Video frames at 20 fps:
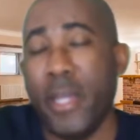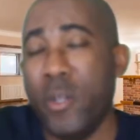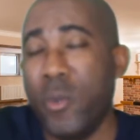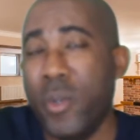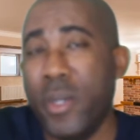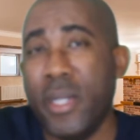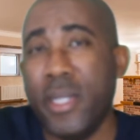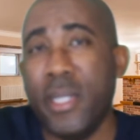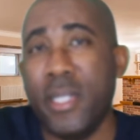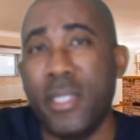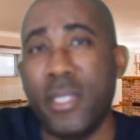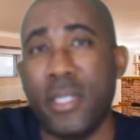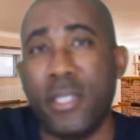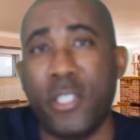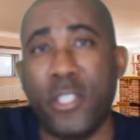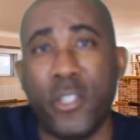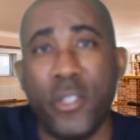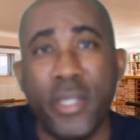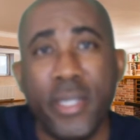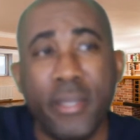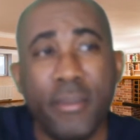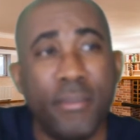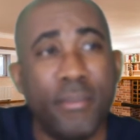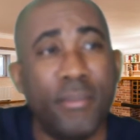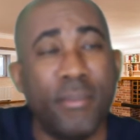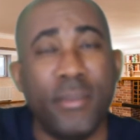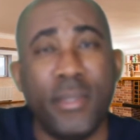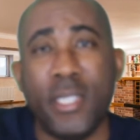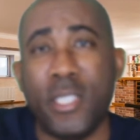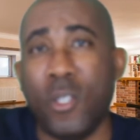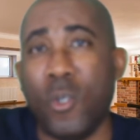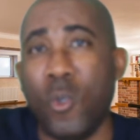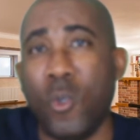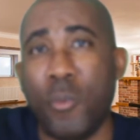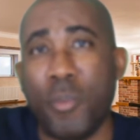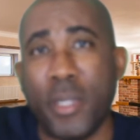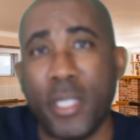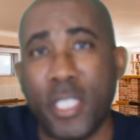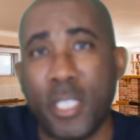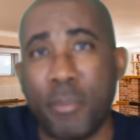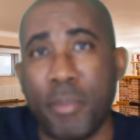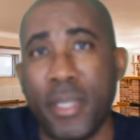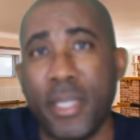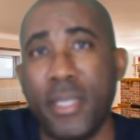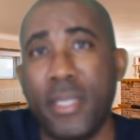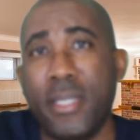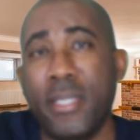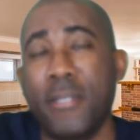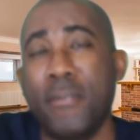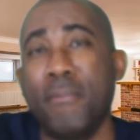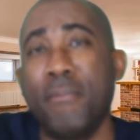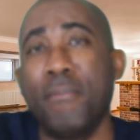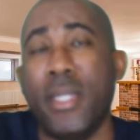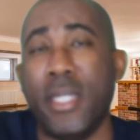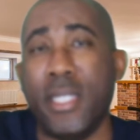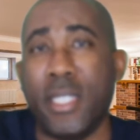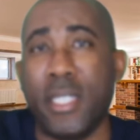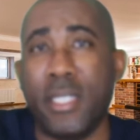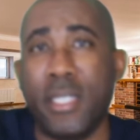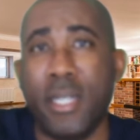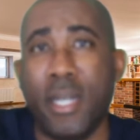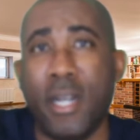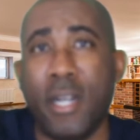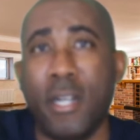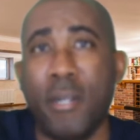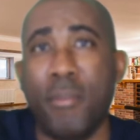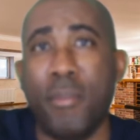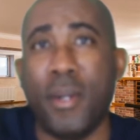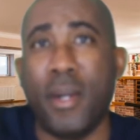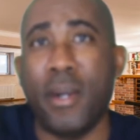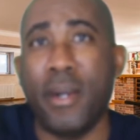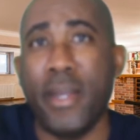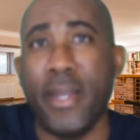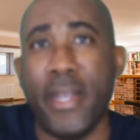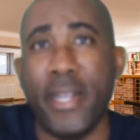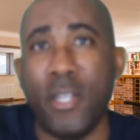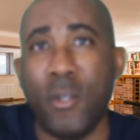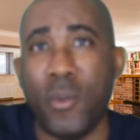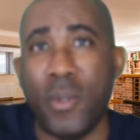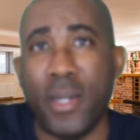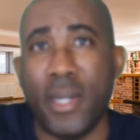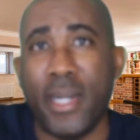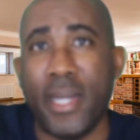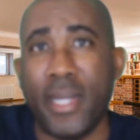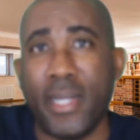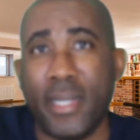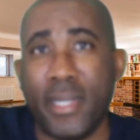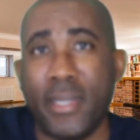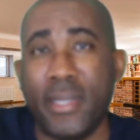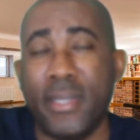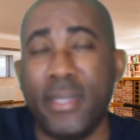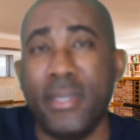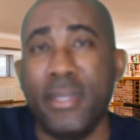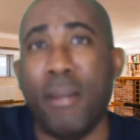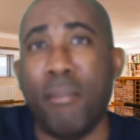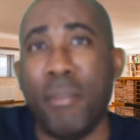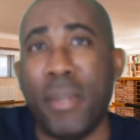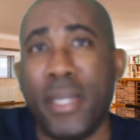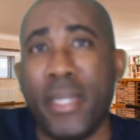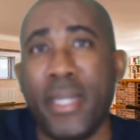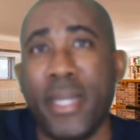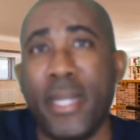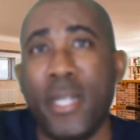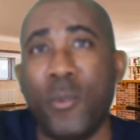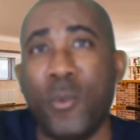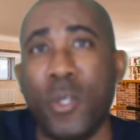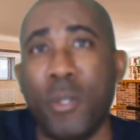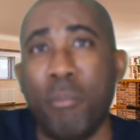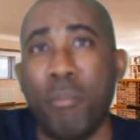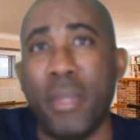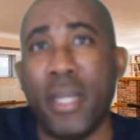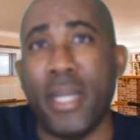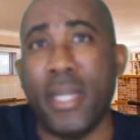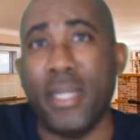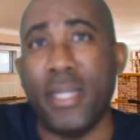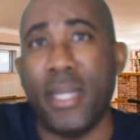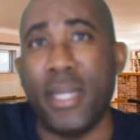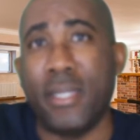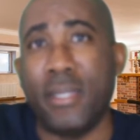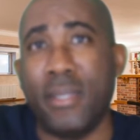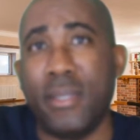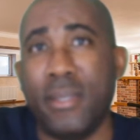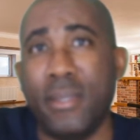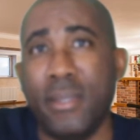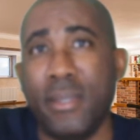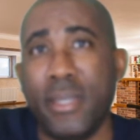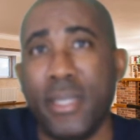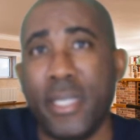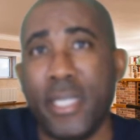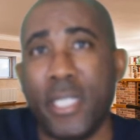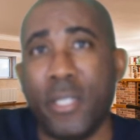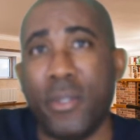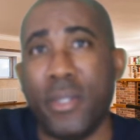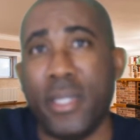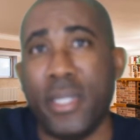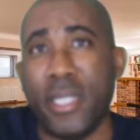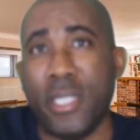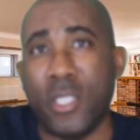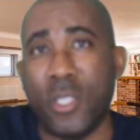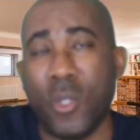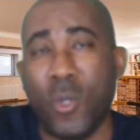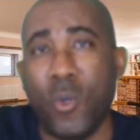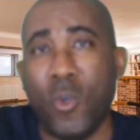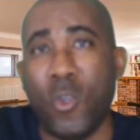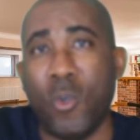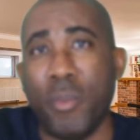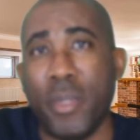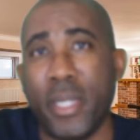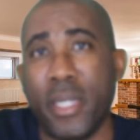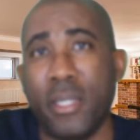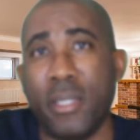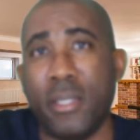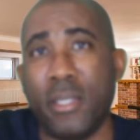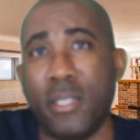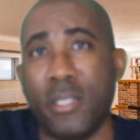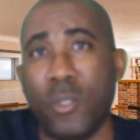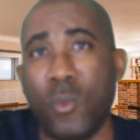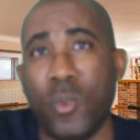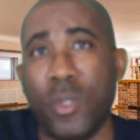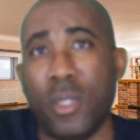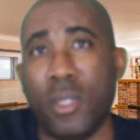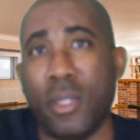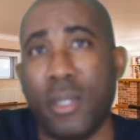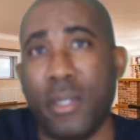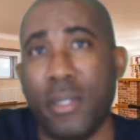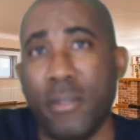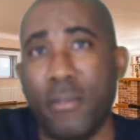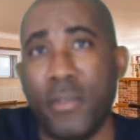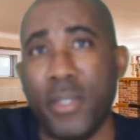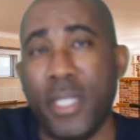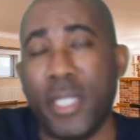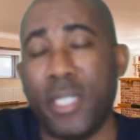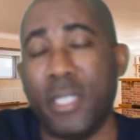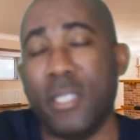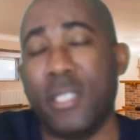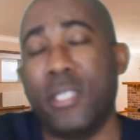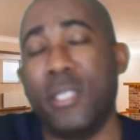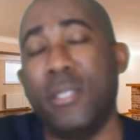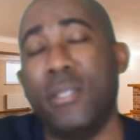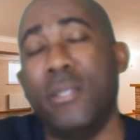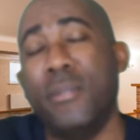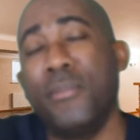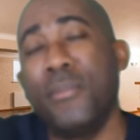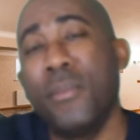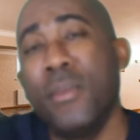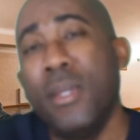Anywhere there's a tree, there's an open space, there's a tarp, or anywhere like it, a mechanic will make that area his home in order to work on the vehicle. So